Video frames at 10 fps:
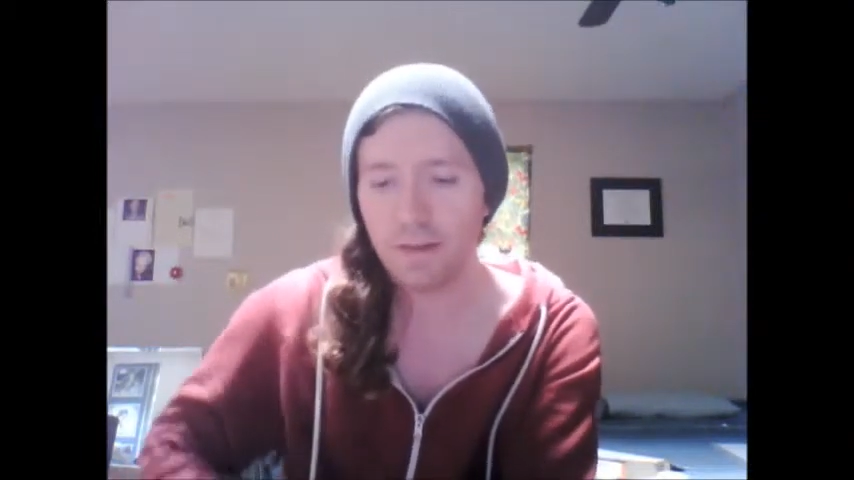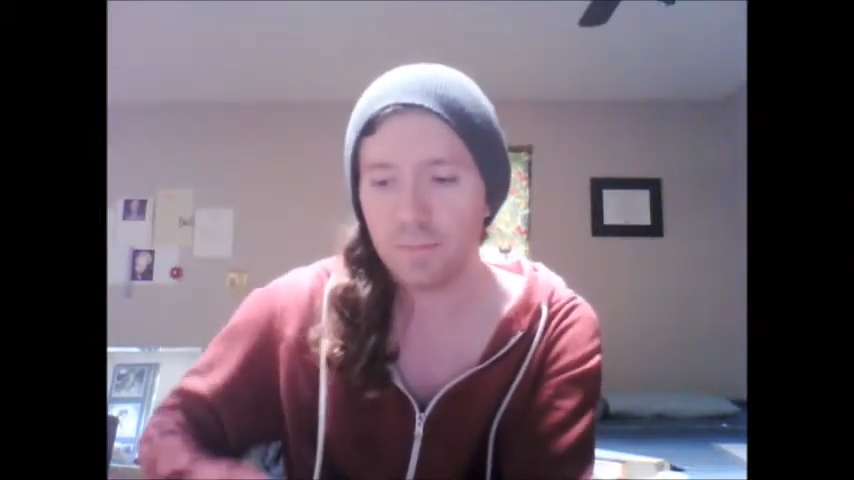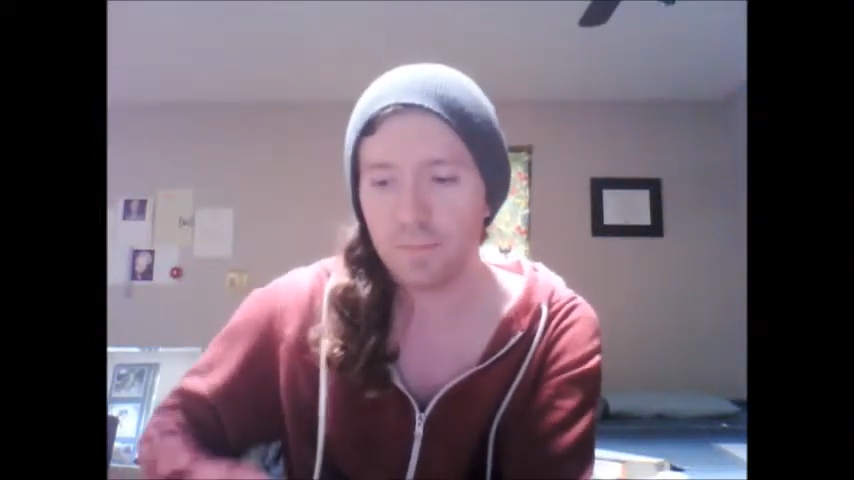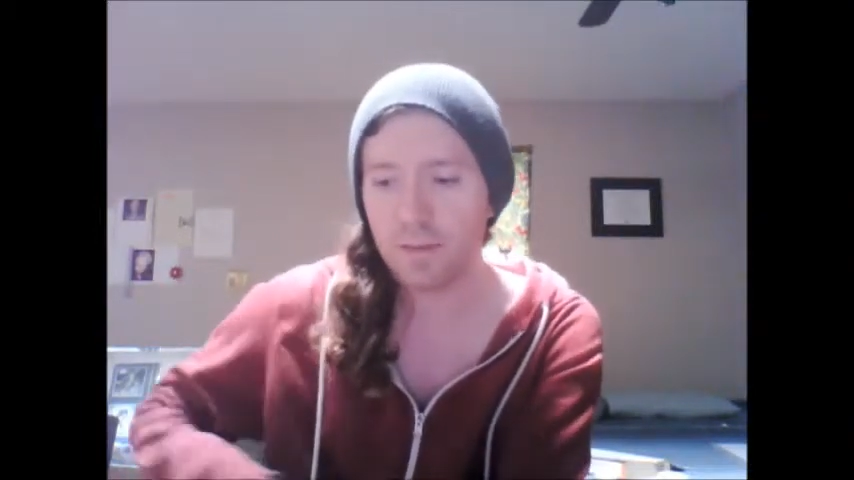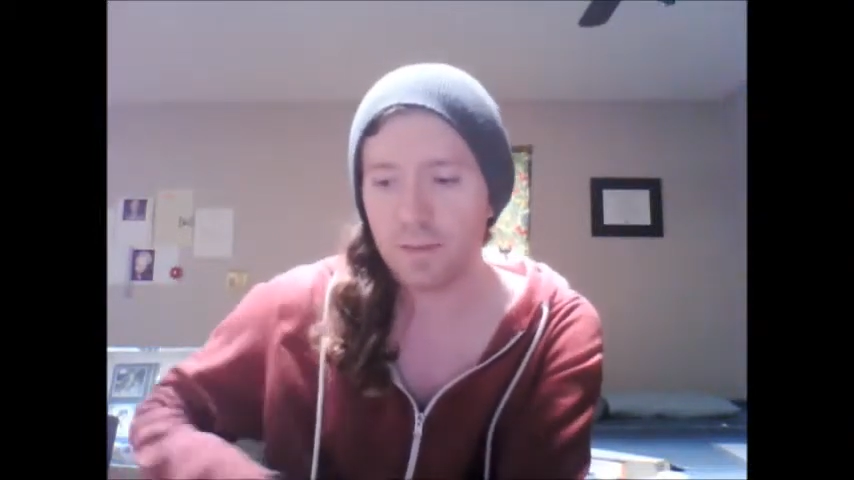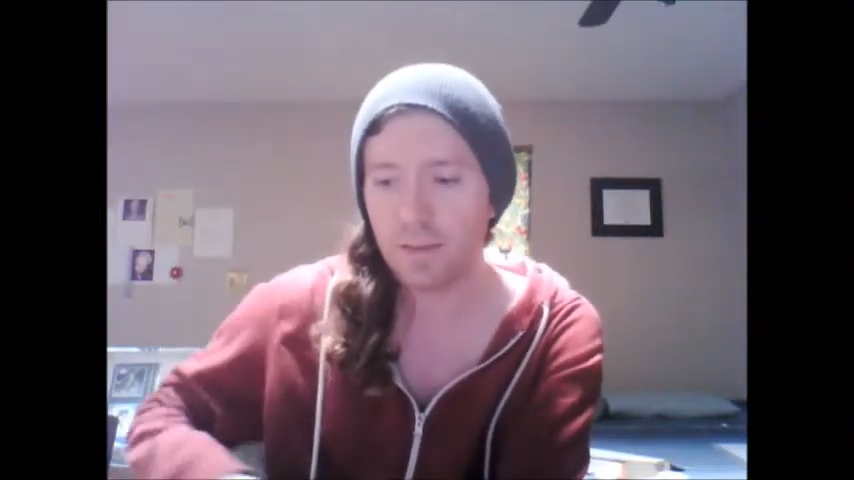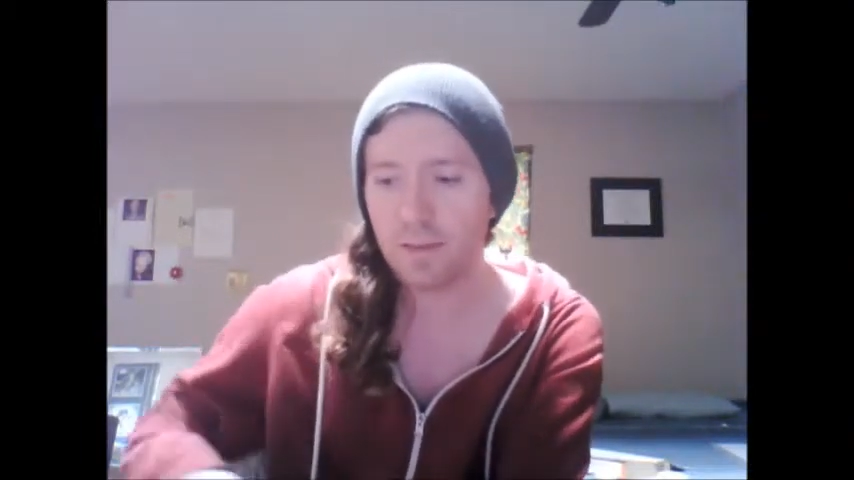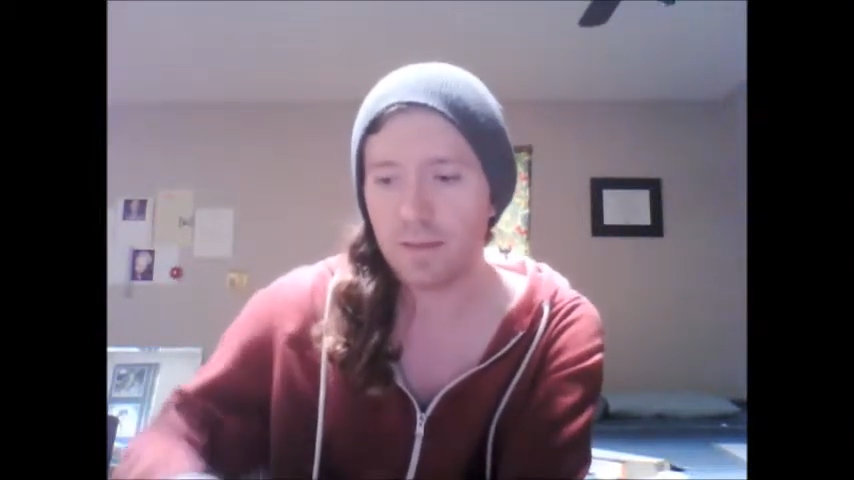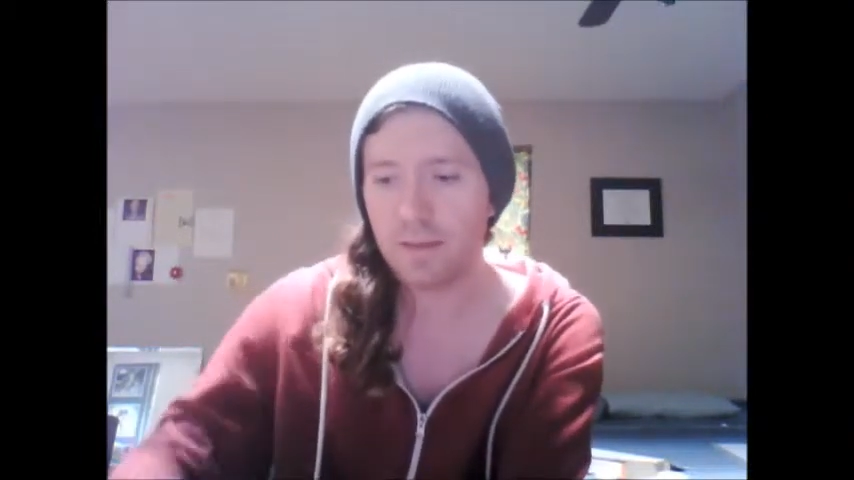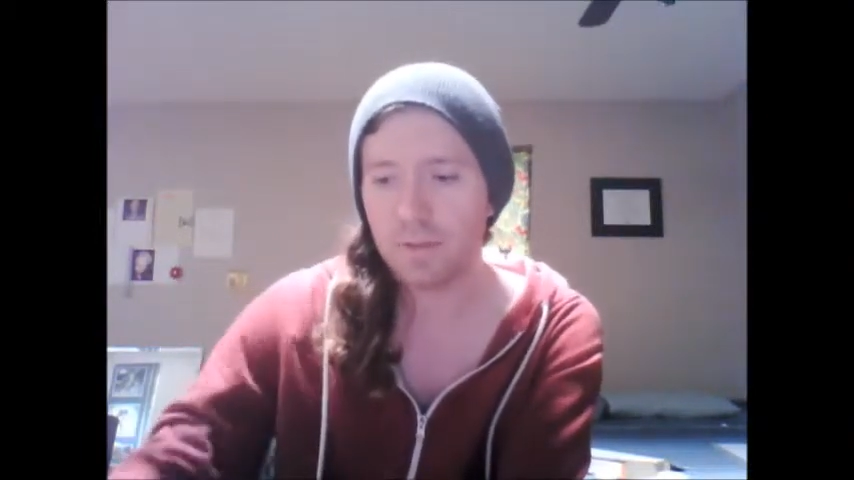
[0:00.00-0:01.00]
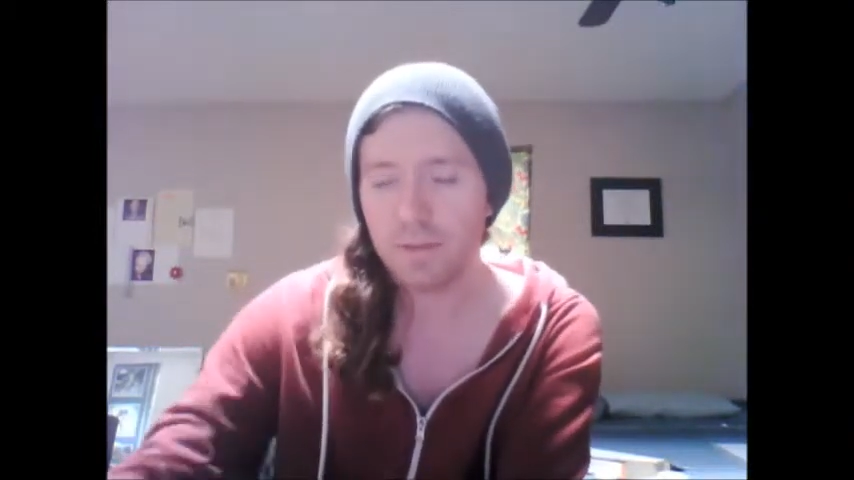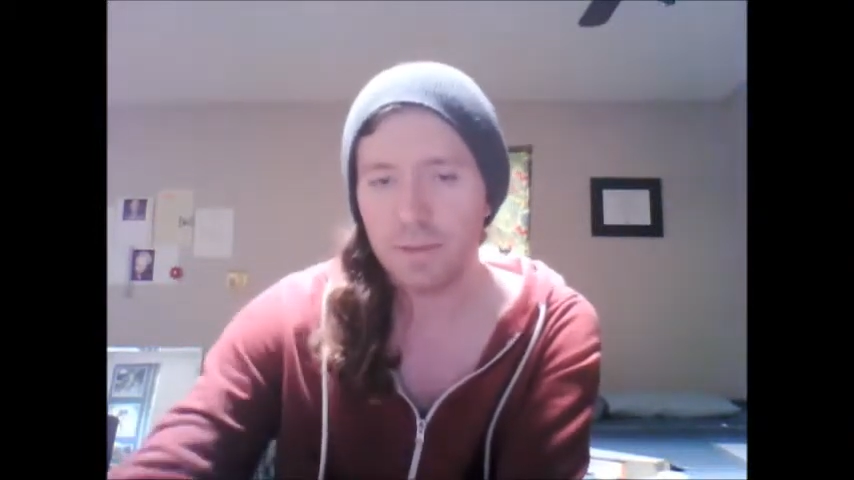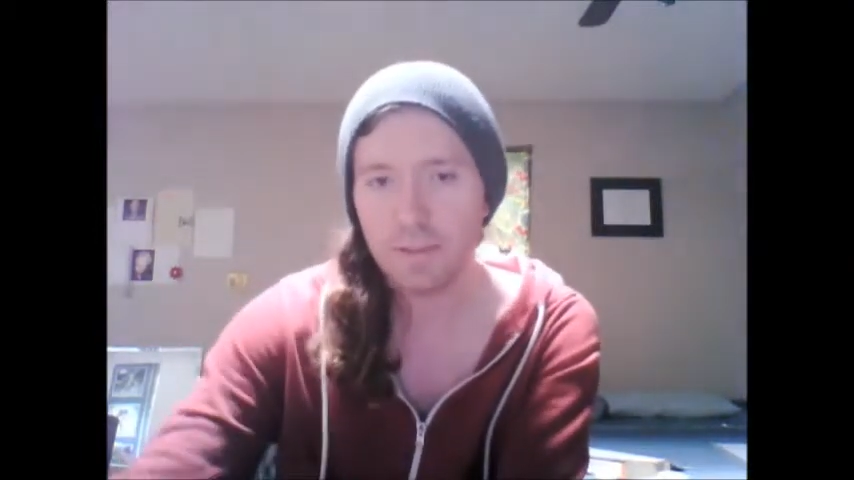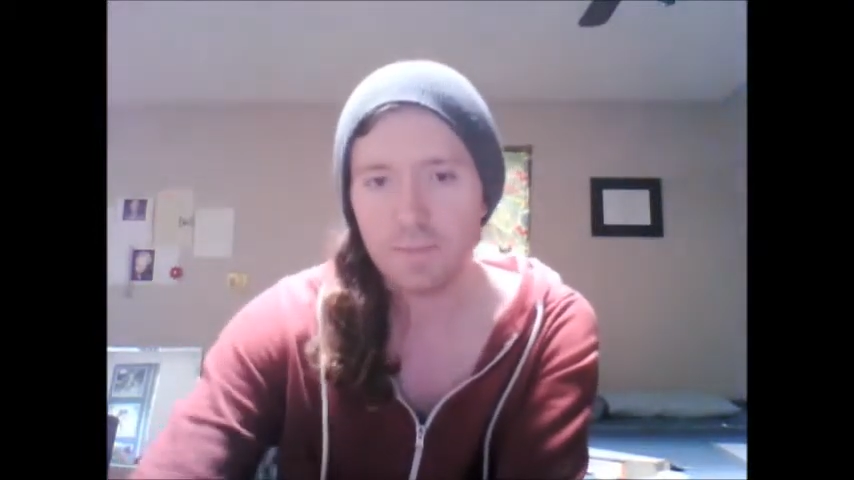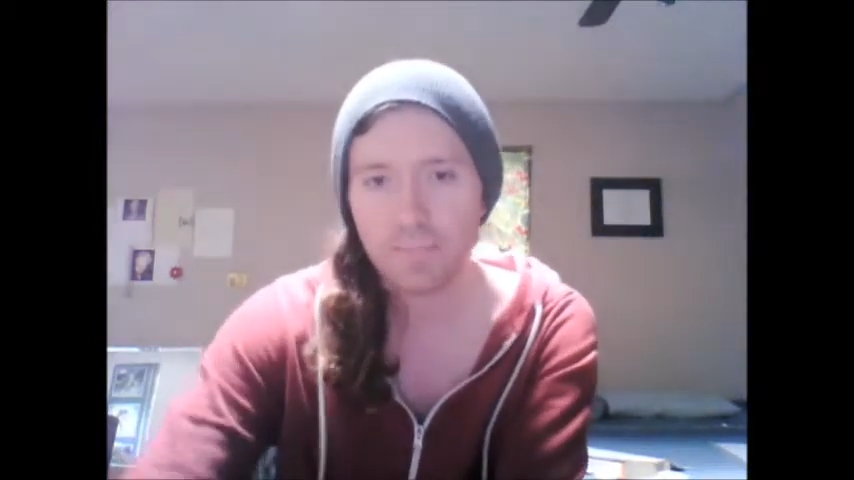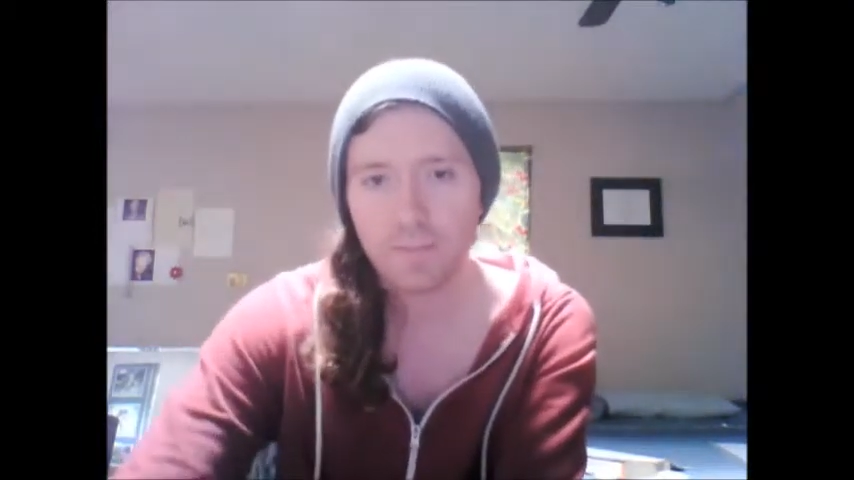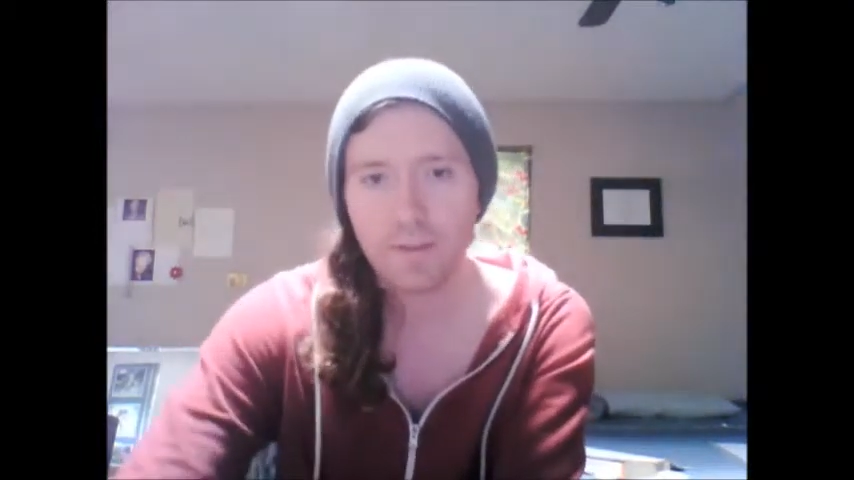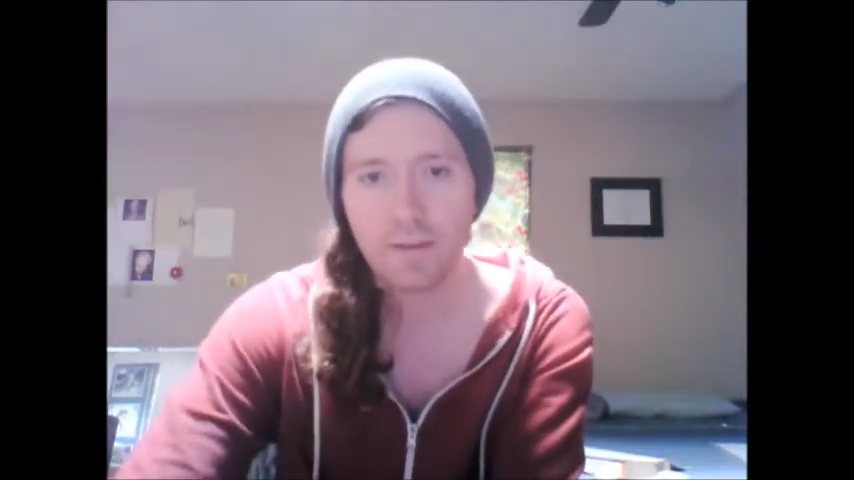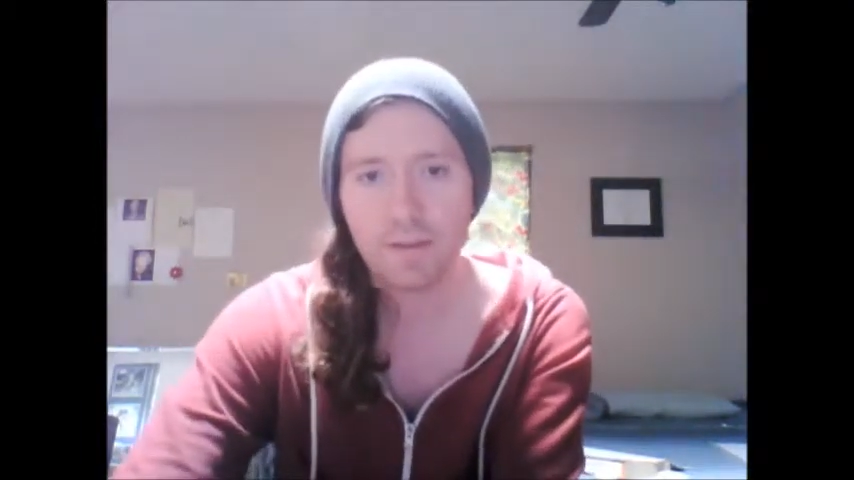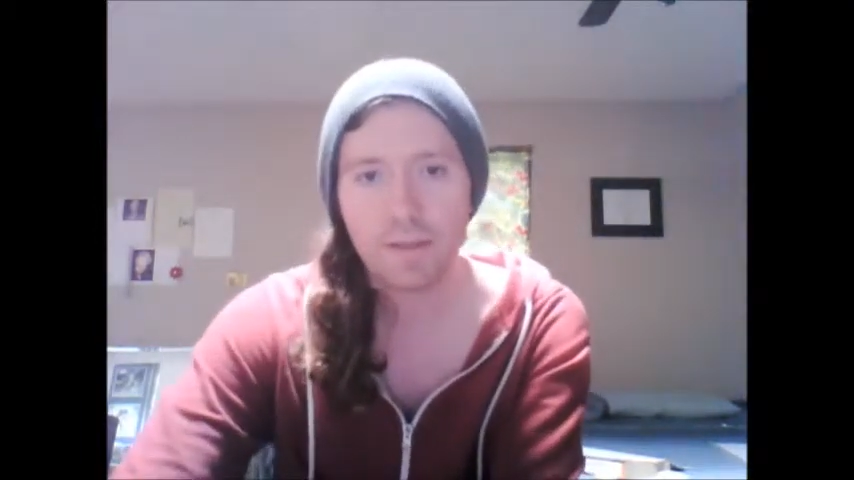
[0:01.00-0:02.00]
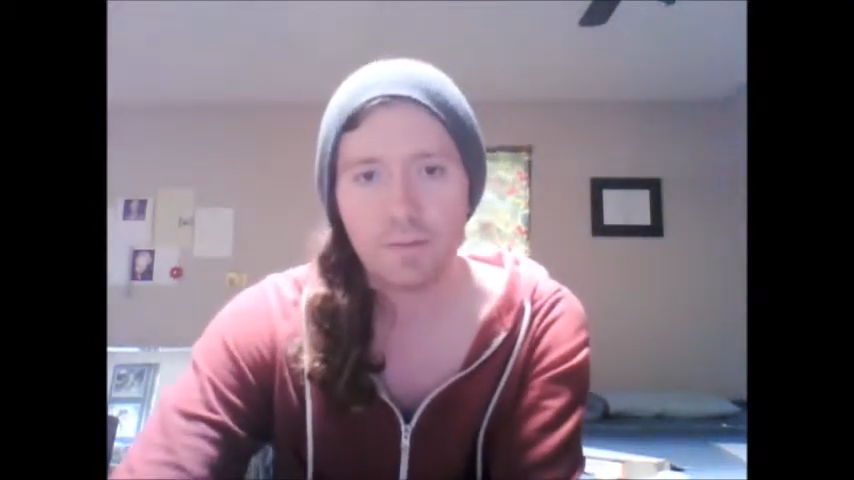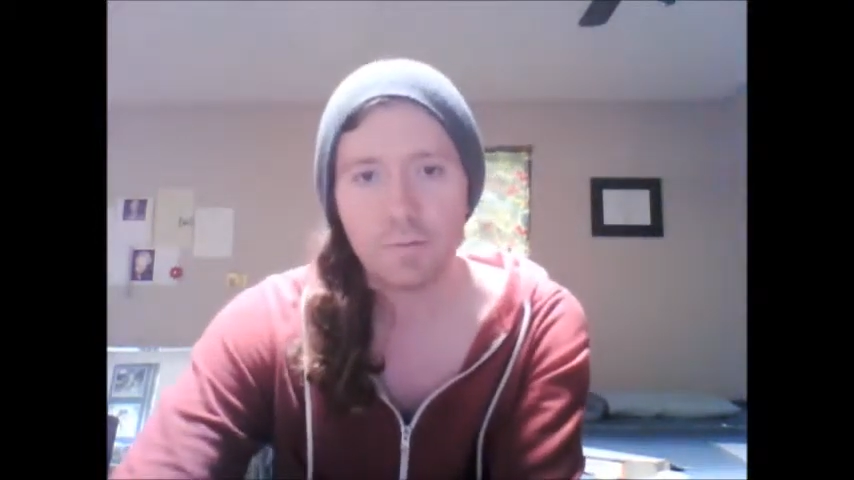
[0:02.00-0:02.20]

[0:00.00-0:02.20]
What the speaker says: but I'm